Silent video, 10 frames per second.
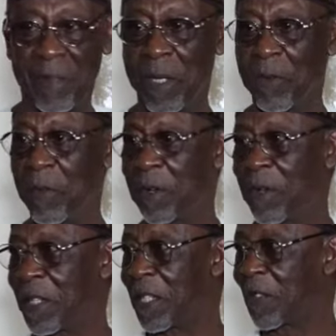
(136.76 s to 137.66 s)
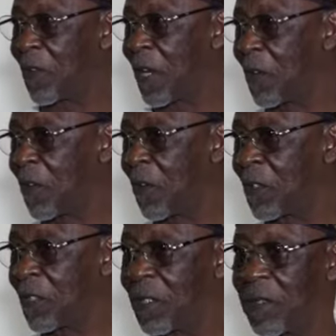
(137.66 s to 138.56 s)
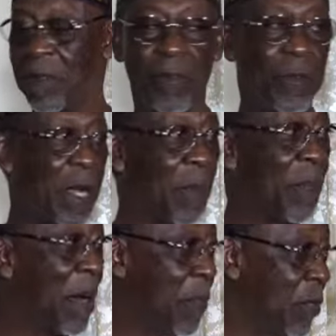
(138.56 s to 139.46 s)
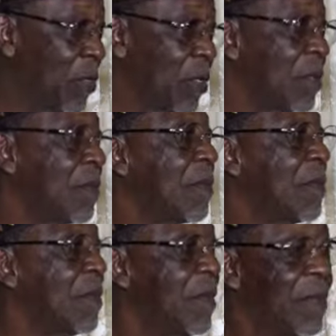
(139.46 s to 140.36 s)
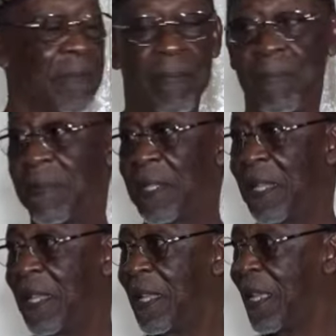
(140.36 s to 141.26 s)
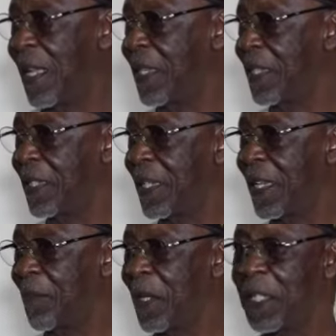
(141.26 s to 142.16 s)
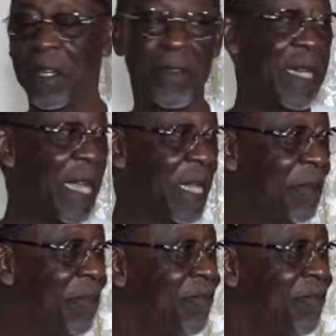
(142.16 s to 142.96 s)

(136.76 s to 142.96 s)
But we know it is for a cause, for a purpose. It is a matter of time